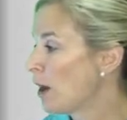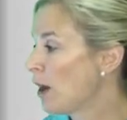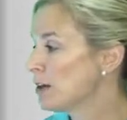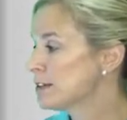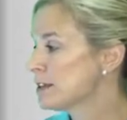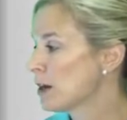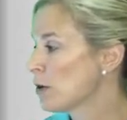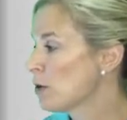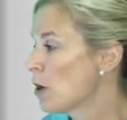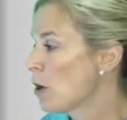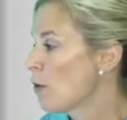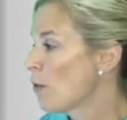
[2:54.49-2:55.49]
Also,
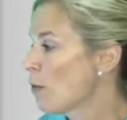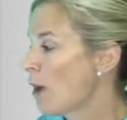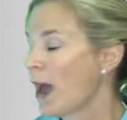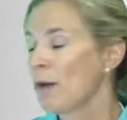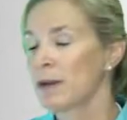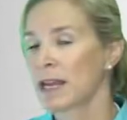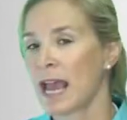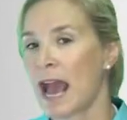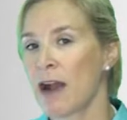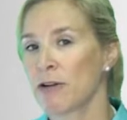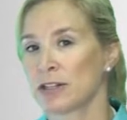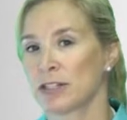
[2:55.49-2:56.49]
how many
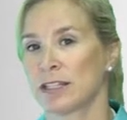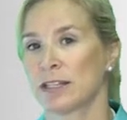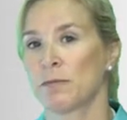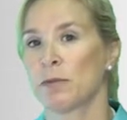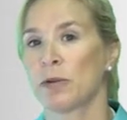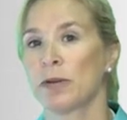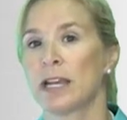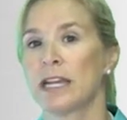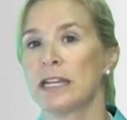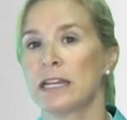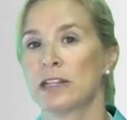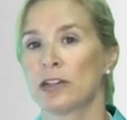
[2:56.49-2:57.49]
hours does an employee
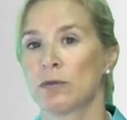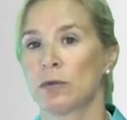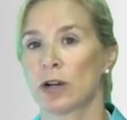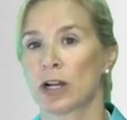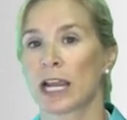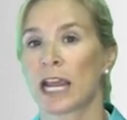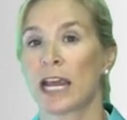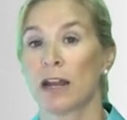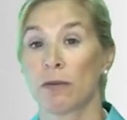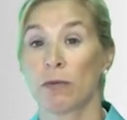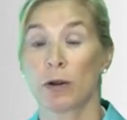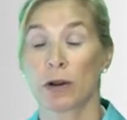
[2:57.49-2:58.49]
need to work in
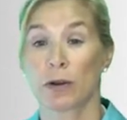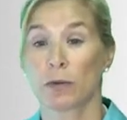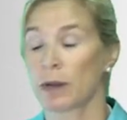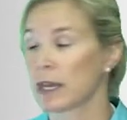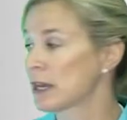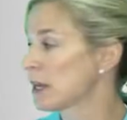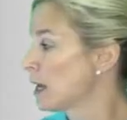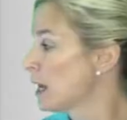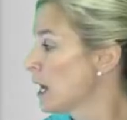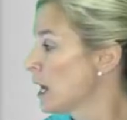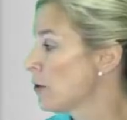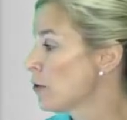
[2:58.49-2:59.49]
a work week
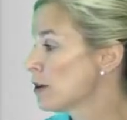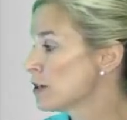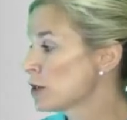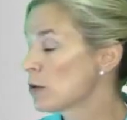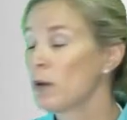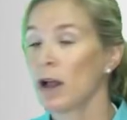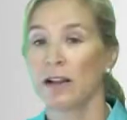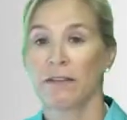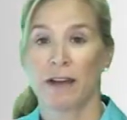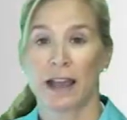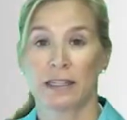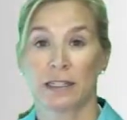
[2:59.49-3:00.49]
in order to
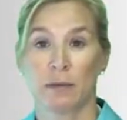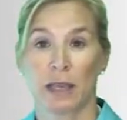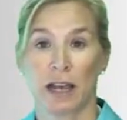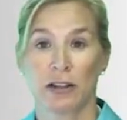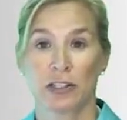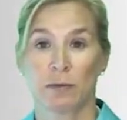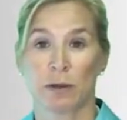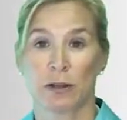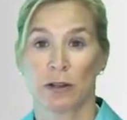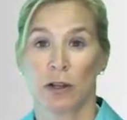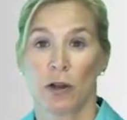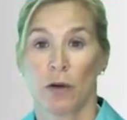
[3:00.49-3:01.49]
qualify to be
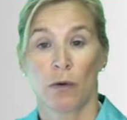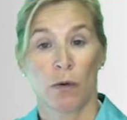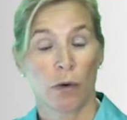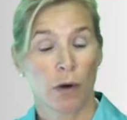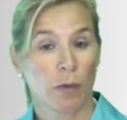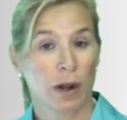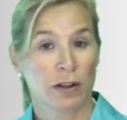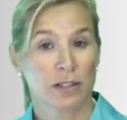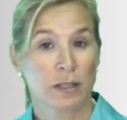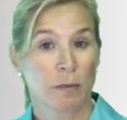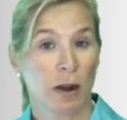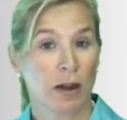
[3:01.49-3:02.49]
eligible? Or what
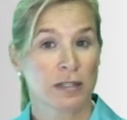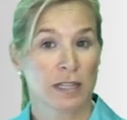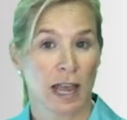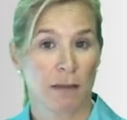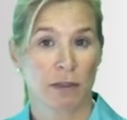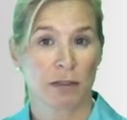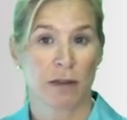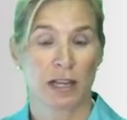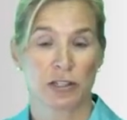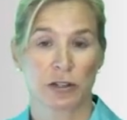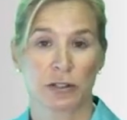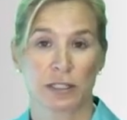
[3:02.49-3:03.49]
is the part-time
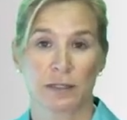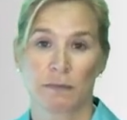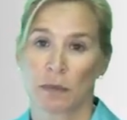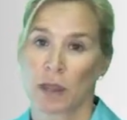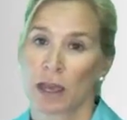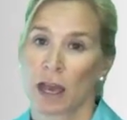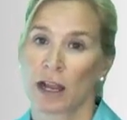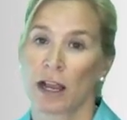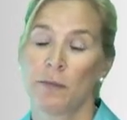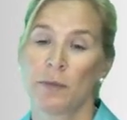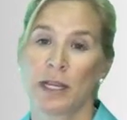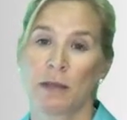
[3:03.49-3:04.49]
threshold? A
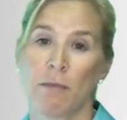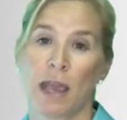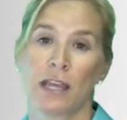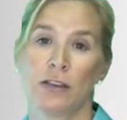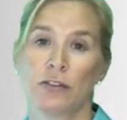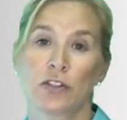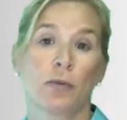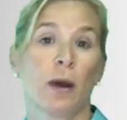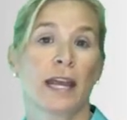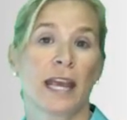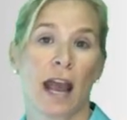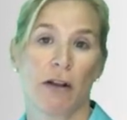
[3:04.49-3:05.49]
company may use
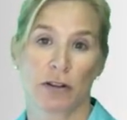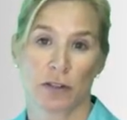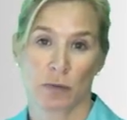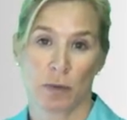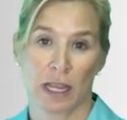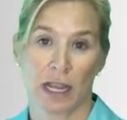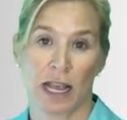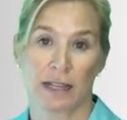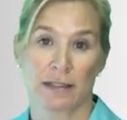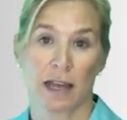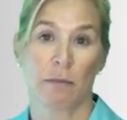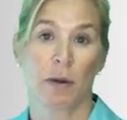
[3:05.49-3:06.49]
20 hours a week
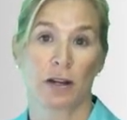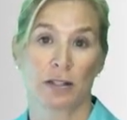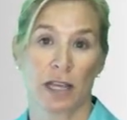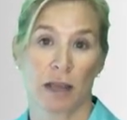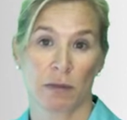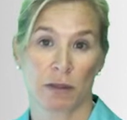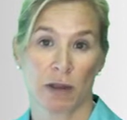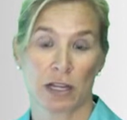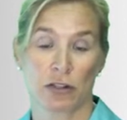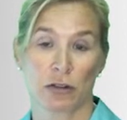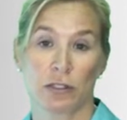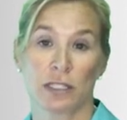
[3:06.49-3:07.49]
as that part-time
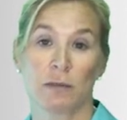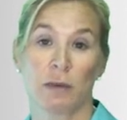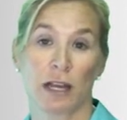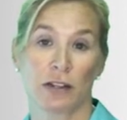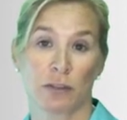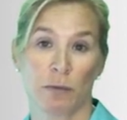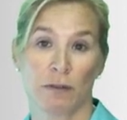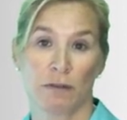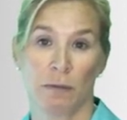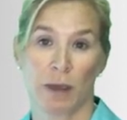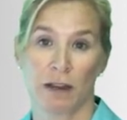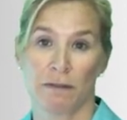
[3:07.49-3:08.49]
threshold to be eligible
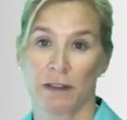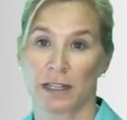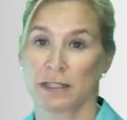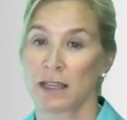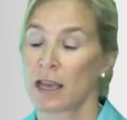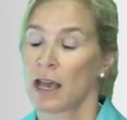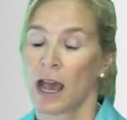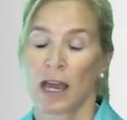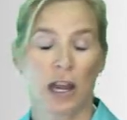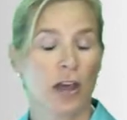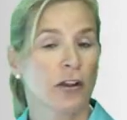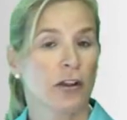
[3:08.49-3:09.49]
for benefits.
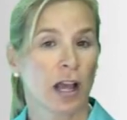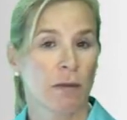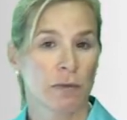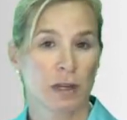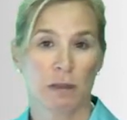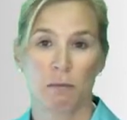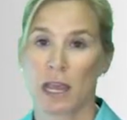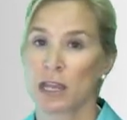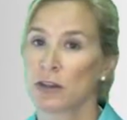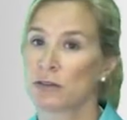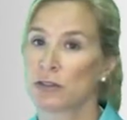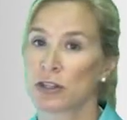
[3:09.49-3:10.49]
Another company
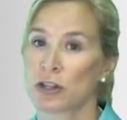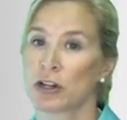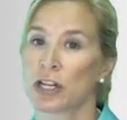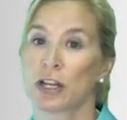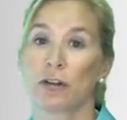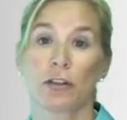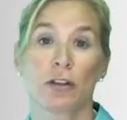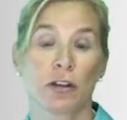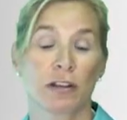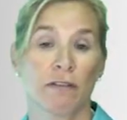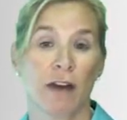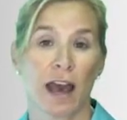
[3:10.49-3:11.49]
may use 30 or
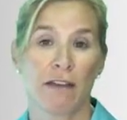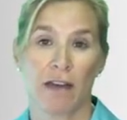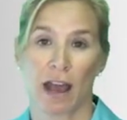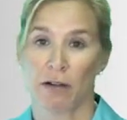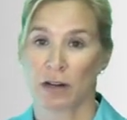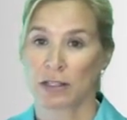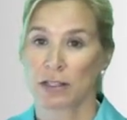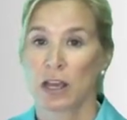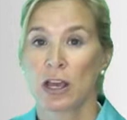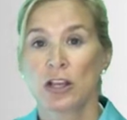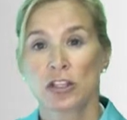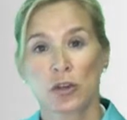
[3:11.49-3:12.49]
35 hours.
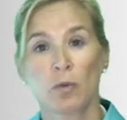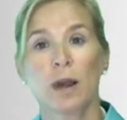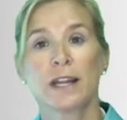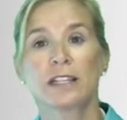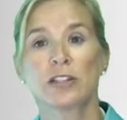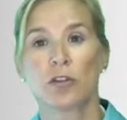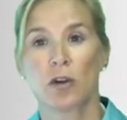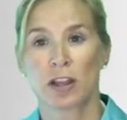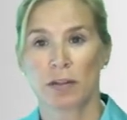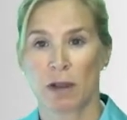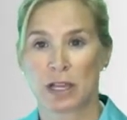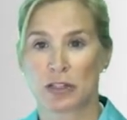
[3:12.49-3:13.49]
So what is your
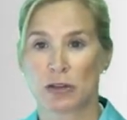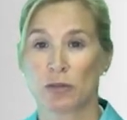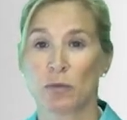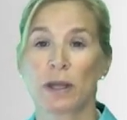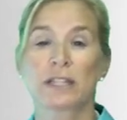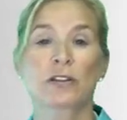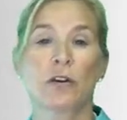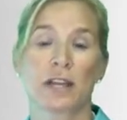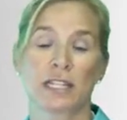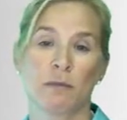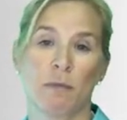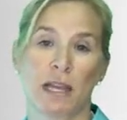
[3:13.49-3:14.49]
threshold? What's
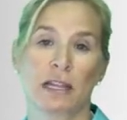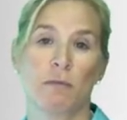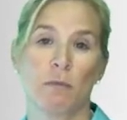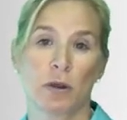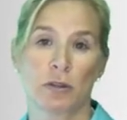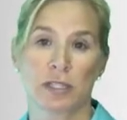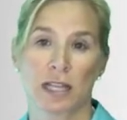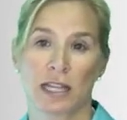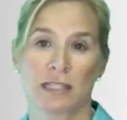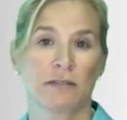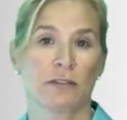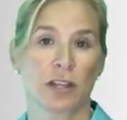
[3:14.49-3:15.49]
going to make the most
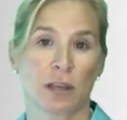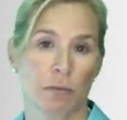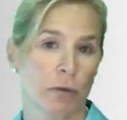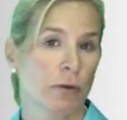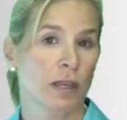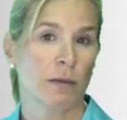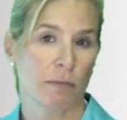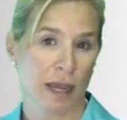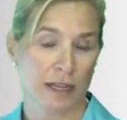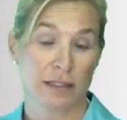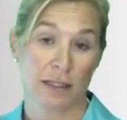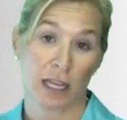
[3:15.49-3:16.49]
sense for the employee
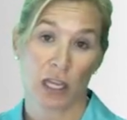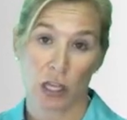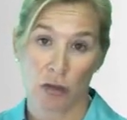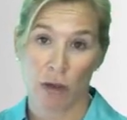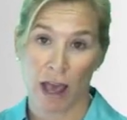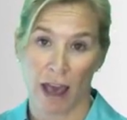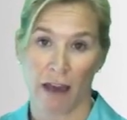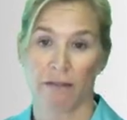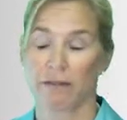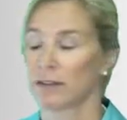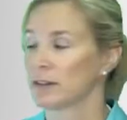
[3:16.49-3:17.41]
base that you have?